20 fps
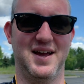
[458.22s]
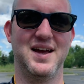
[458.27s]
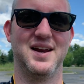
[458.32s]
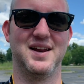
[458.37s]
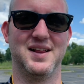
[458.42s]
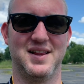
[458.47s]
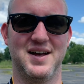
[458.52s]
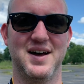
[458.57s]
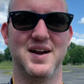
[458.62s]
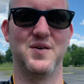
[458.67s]
in
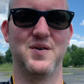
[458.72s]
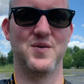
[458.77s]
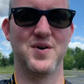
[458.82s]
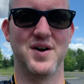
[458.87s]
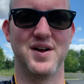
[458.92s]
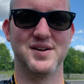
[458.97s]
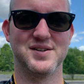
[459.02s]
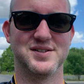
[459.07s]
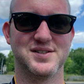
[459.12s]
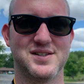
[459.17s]
a lot of
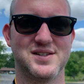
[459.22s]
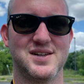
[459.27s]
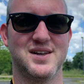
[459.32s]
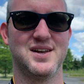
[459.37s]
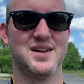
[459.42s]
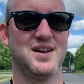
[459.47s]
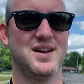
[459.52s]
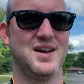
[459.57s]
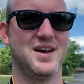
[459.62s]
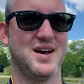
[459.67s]
ways.
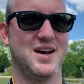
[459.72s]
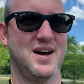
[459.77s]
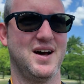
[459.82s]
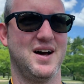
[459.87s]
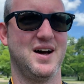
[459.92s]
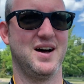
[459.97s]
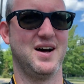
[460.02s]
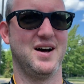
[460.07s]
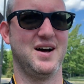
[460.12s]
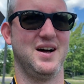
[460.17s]

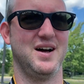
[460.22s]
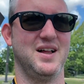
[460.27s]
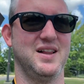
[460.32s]
Uh,